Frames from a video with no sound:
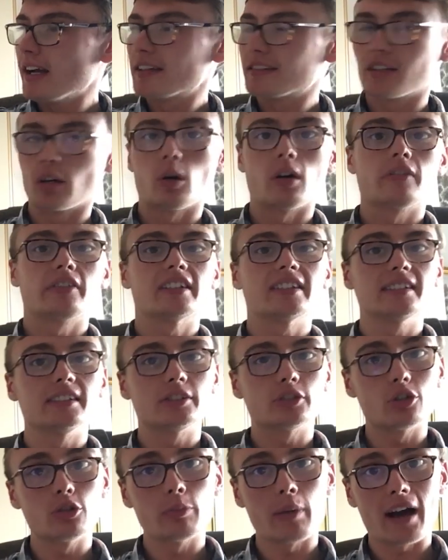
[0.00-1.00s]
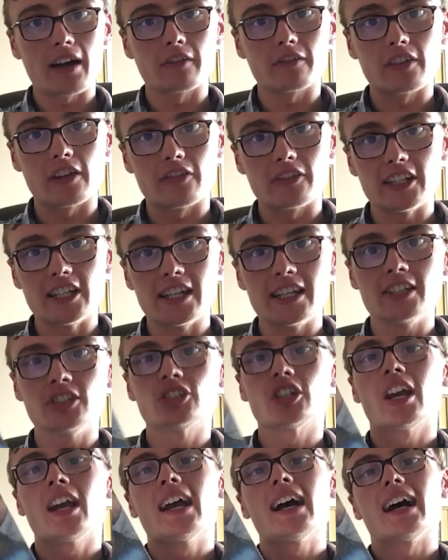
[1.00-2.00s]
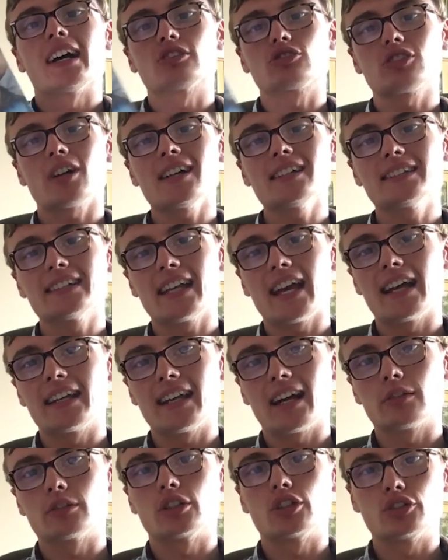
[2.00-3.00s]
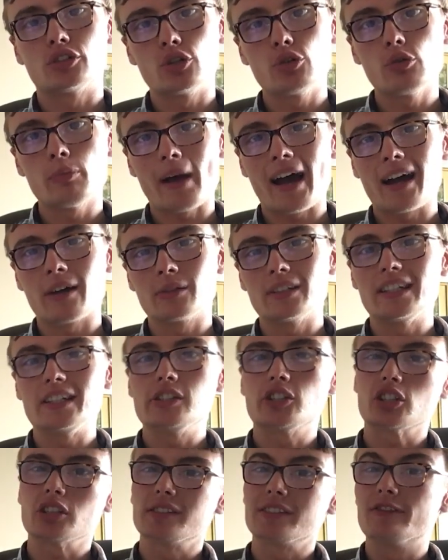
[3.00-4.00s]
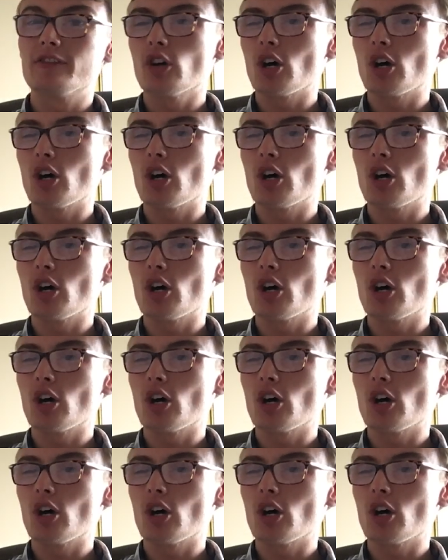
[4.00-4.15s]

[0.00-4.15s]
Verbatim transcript: So obviously two pound fifty each. I tried to get her down to two pound each because I